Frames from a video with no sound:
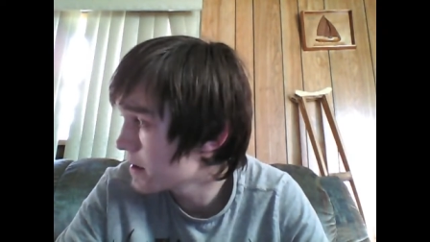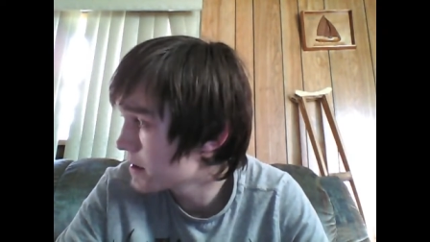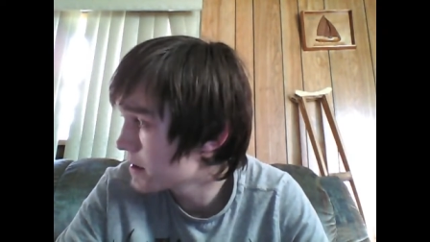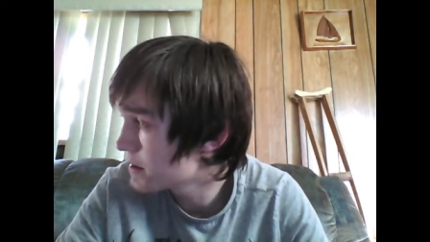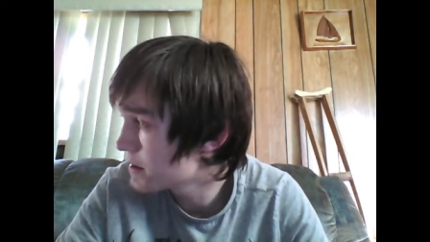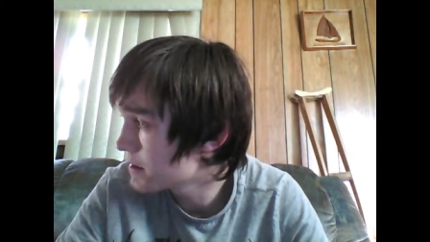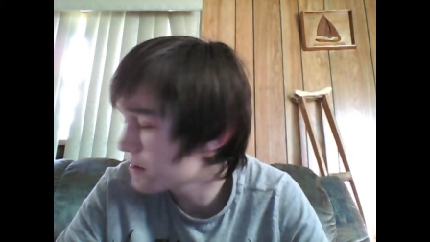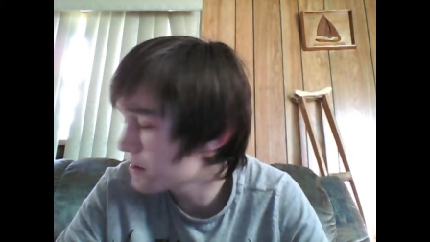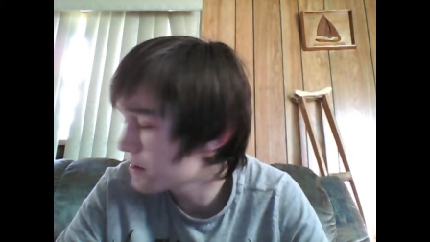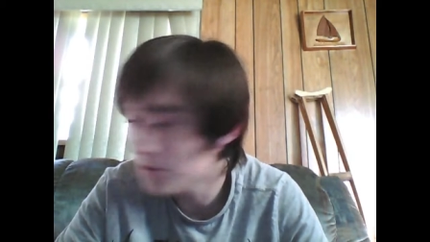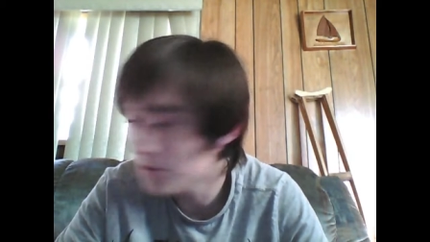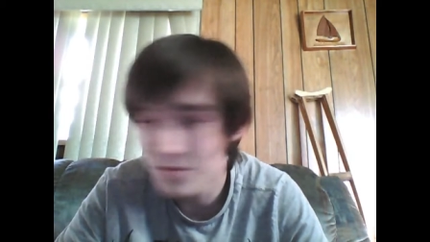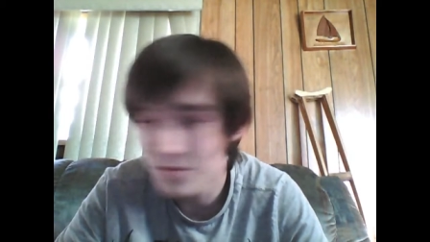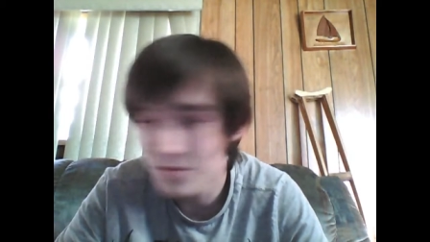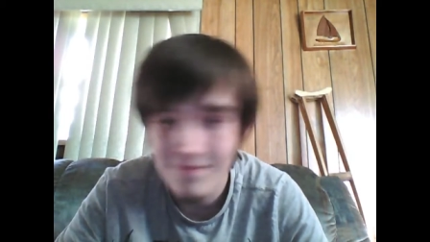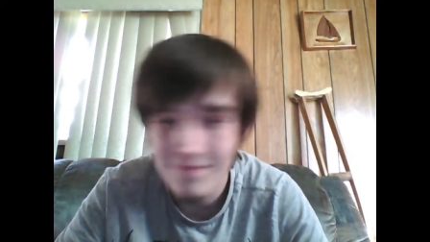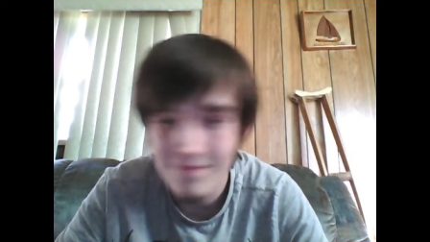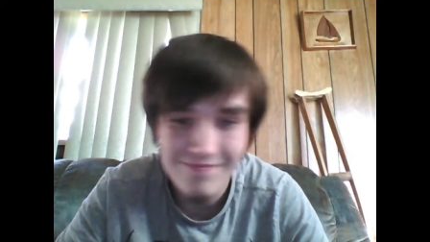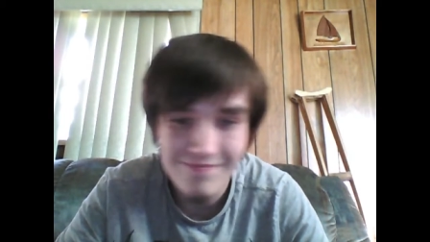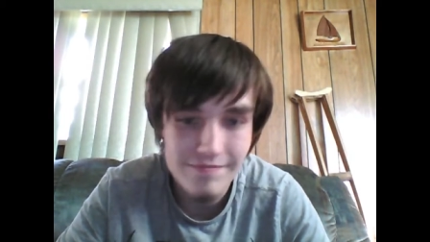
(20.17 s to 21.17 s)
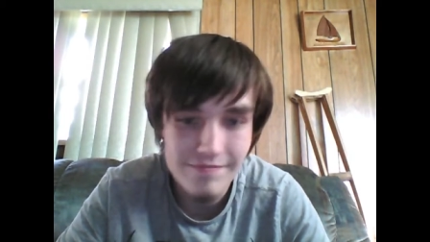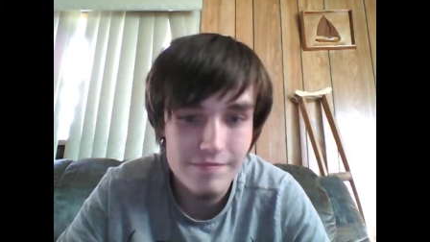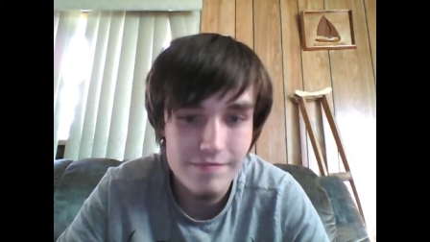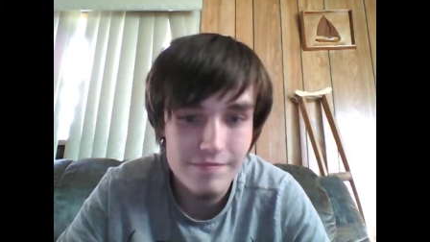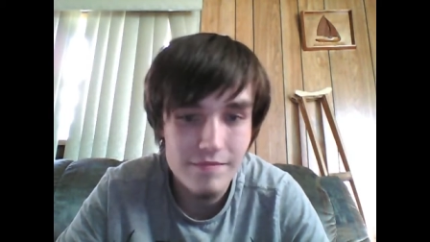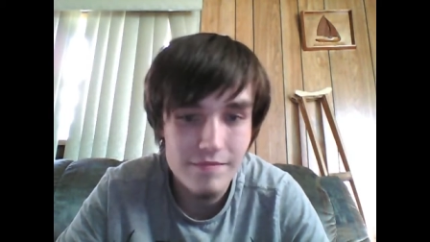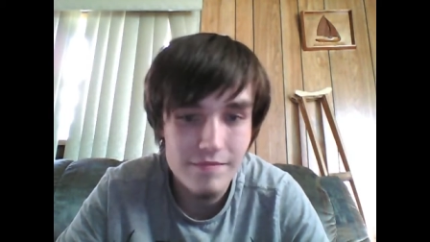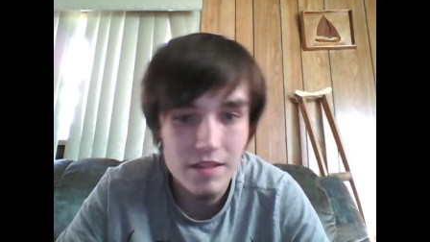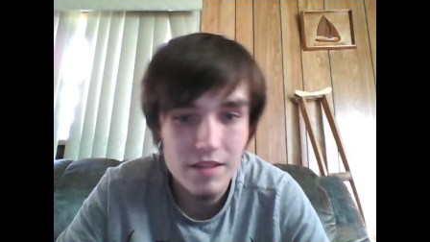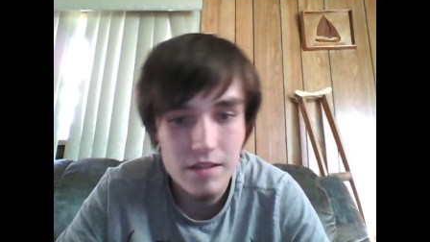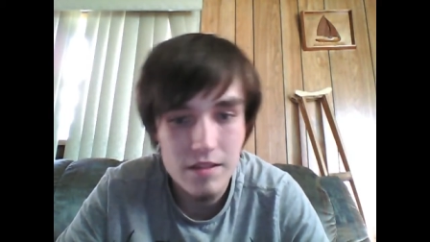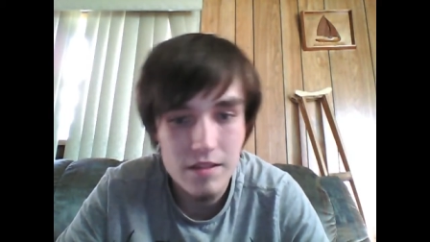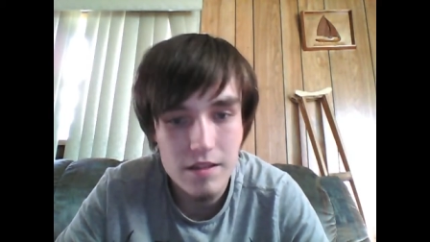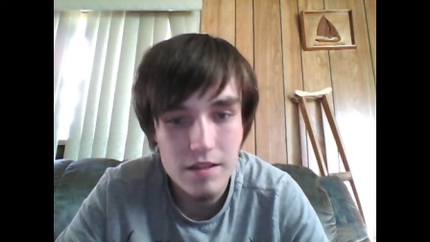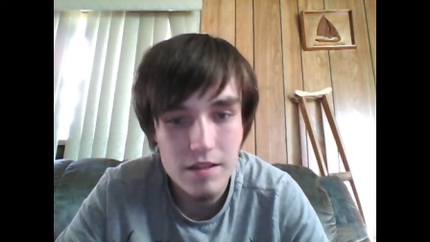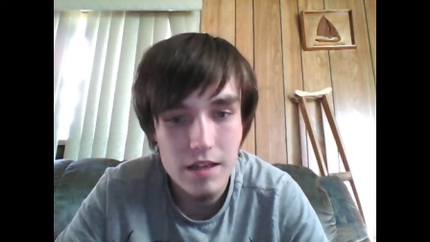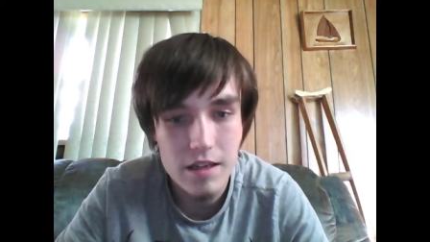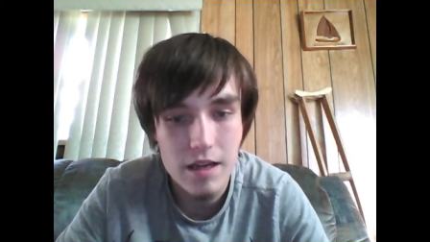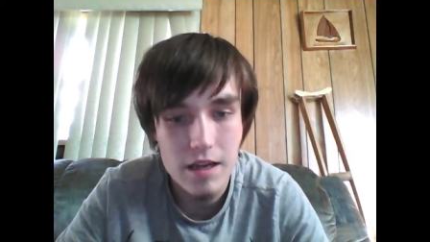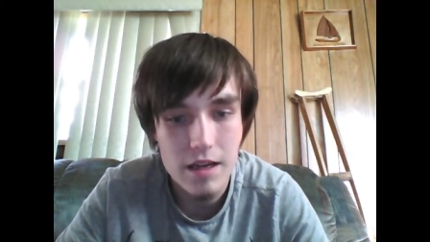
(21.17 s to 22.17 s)
So,
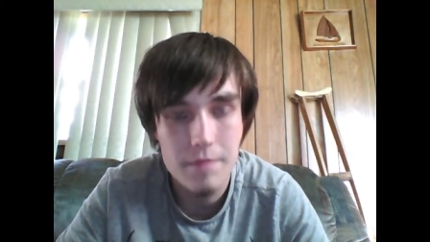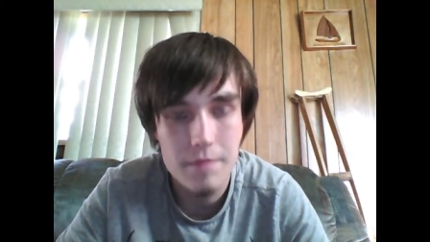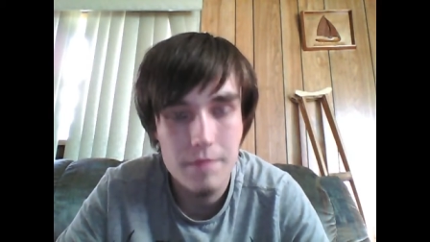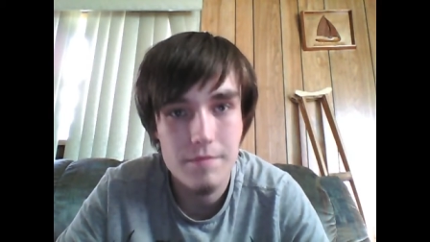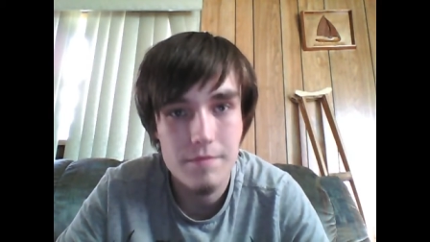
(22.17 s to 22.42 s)
I